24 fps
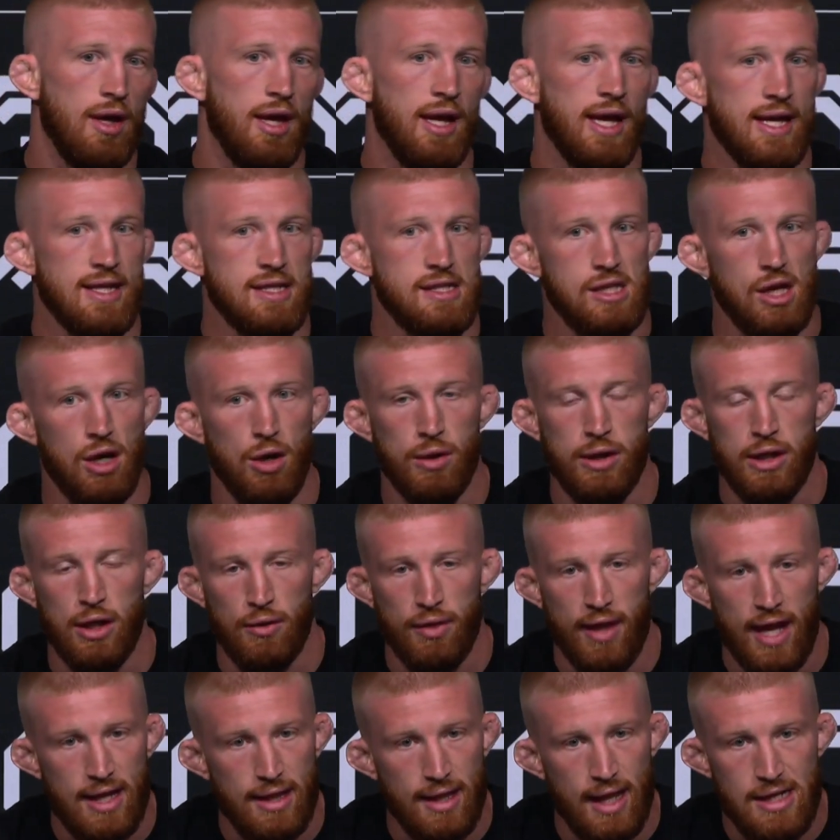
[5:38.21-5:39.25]
And so, you know,
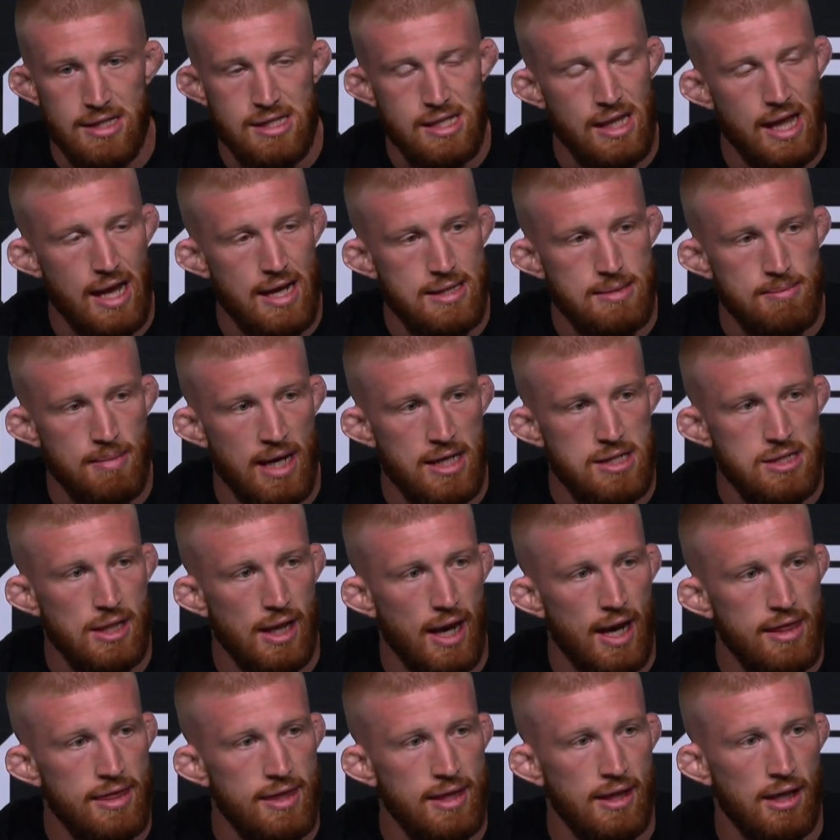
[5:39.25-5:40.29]
that's the last match that
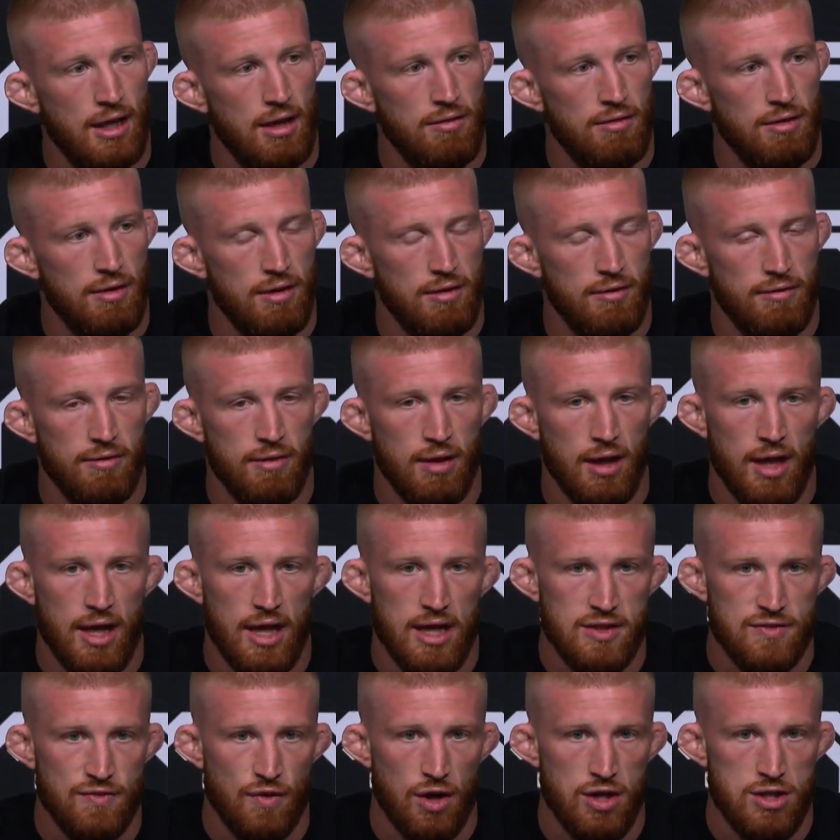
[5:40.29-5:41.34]
I think of
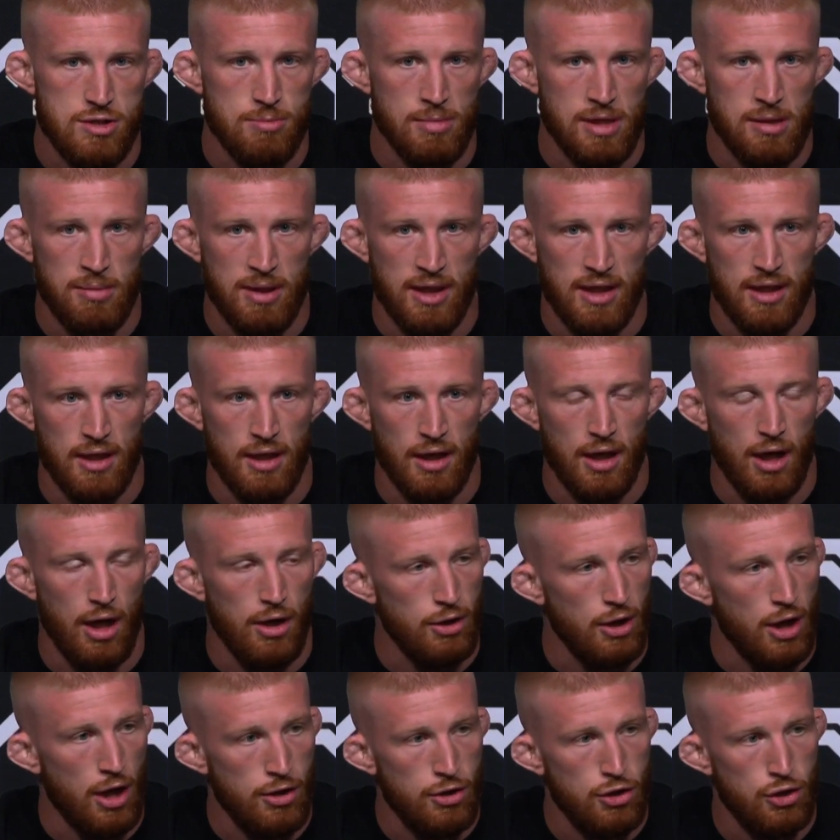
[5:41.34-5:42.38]
as far as me being
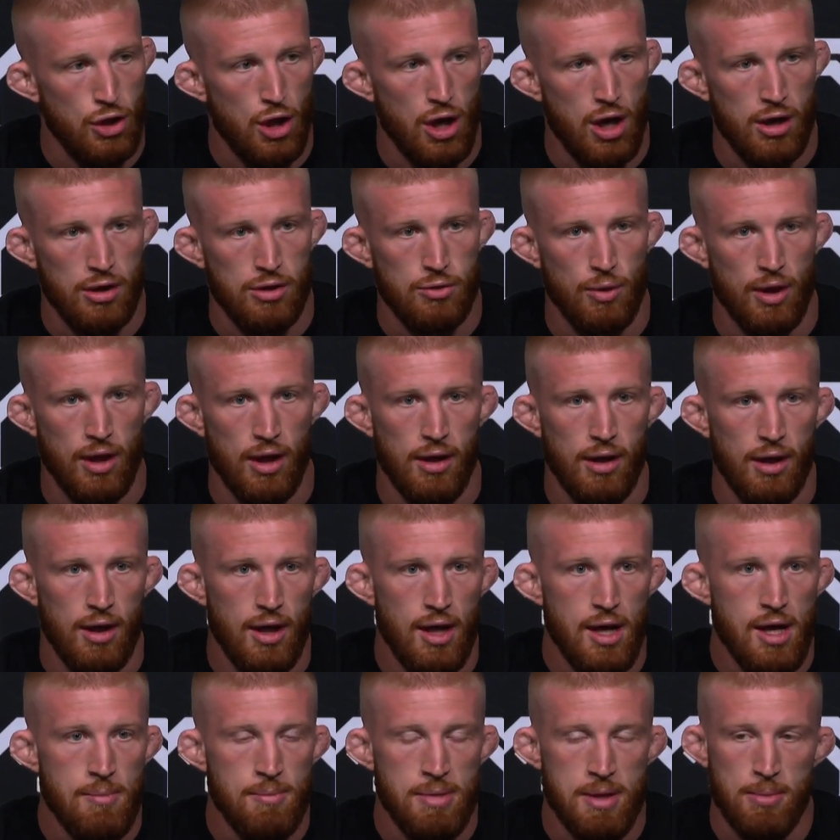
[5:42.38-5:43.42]
an underdog, where
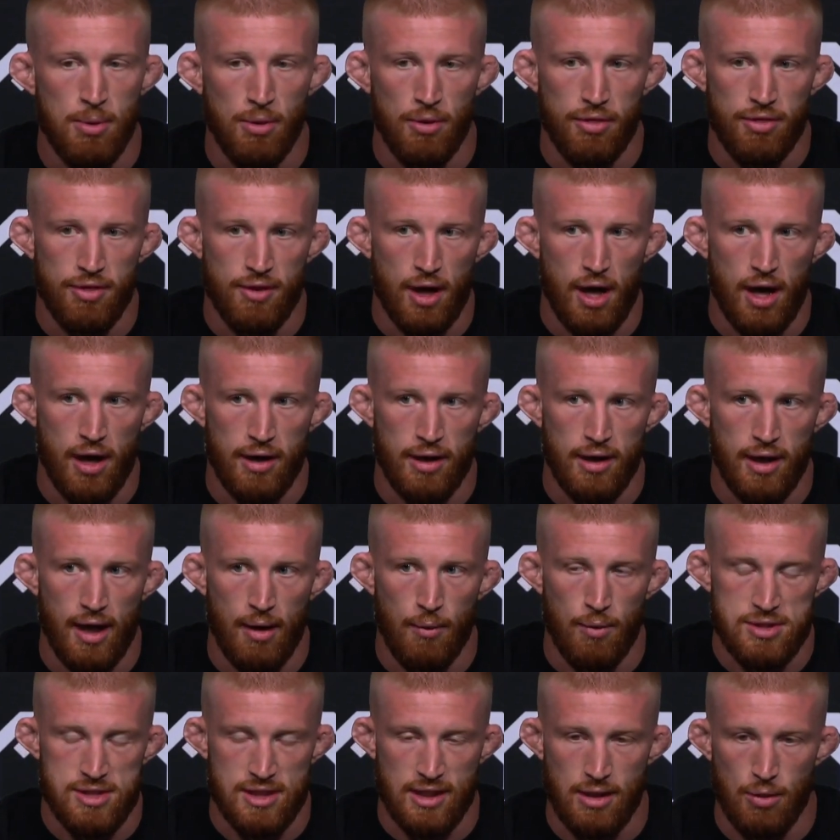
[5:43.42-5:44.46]
people thought I
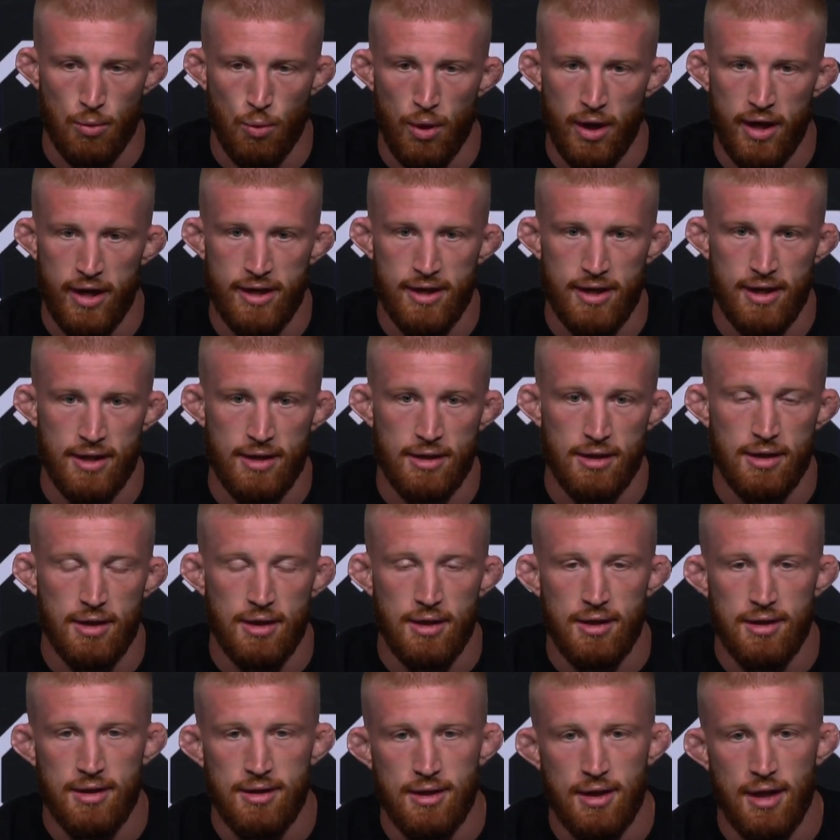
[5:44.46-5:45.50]
wasn't going to win. And
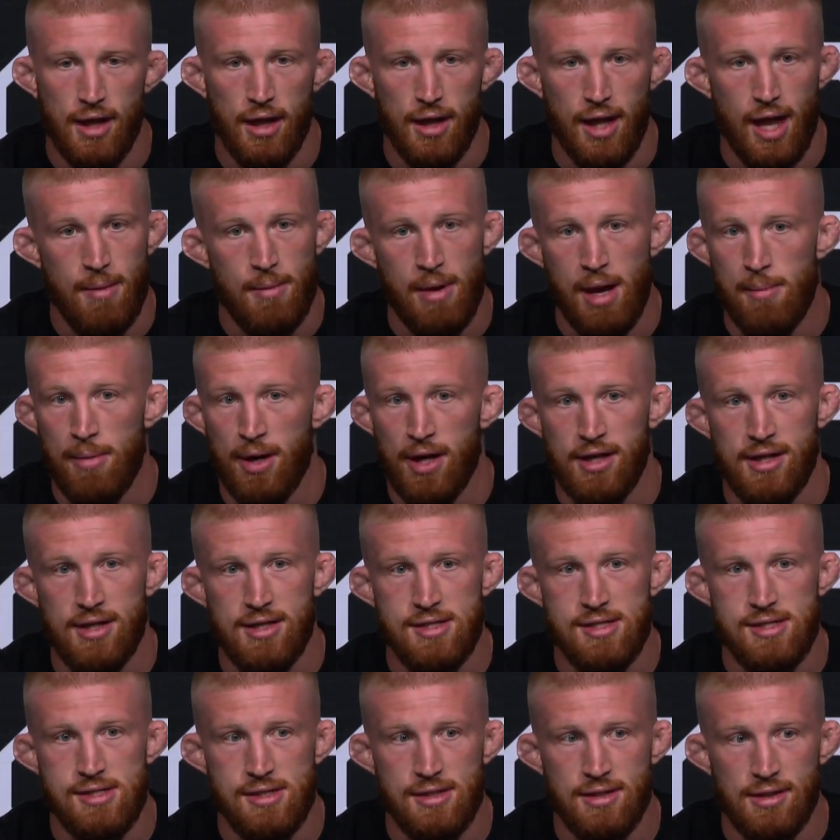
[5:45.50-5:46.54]
a lot of my
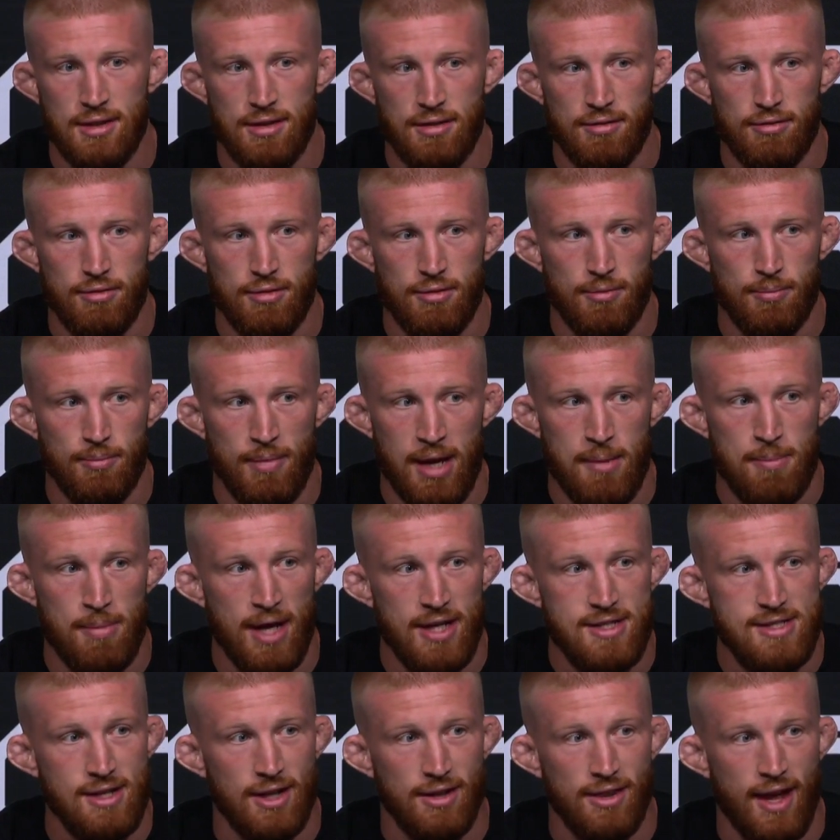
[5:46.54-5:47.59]
buddies made
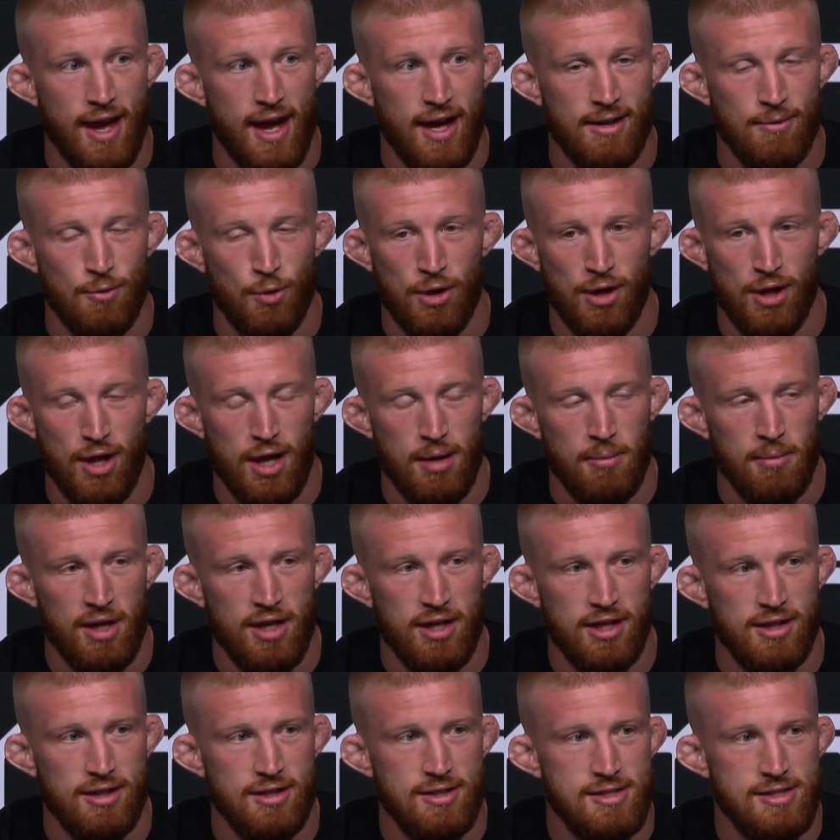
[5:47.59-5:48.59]
bets on that and won a lot of money.